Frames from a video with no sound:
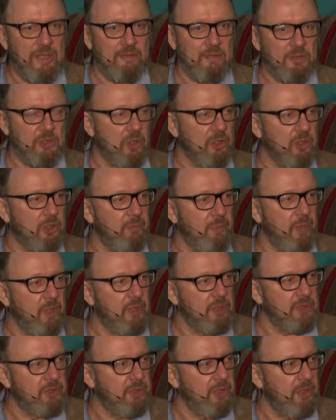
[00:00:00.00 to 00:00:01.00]
they've started
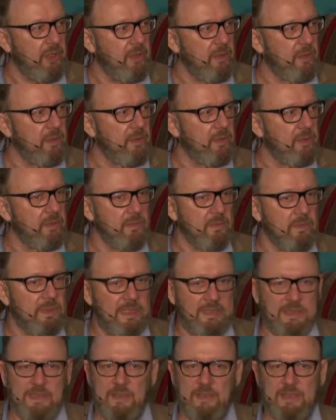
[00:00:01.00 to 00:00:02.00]
plastering.
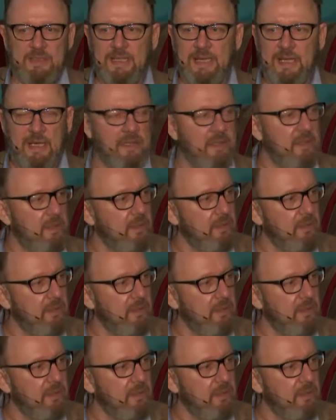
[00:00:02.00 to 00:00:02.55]
That's insane.